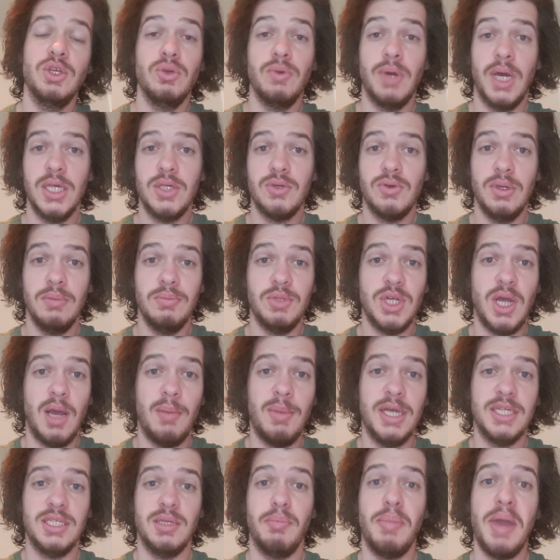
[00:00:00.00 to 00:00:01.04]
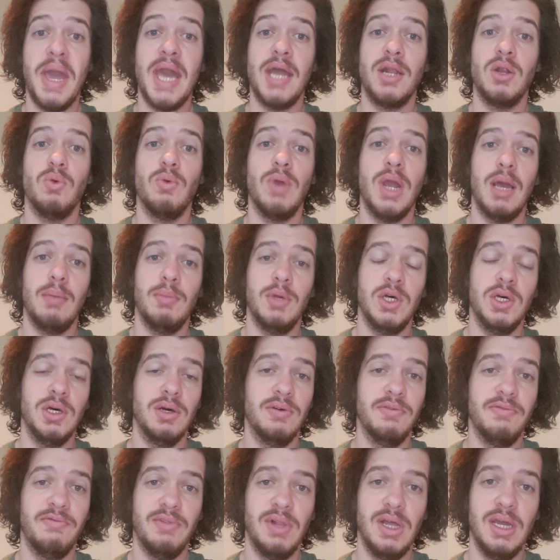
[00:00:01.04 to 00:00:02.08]
new ice cream shop has a panorama
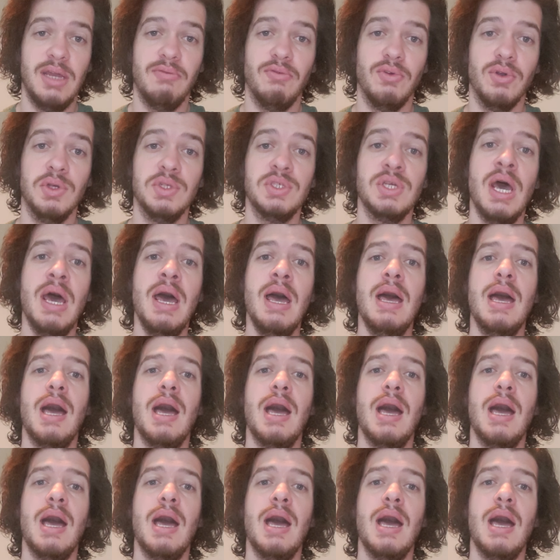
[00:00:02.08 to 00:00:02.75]
of flavors,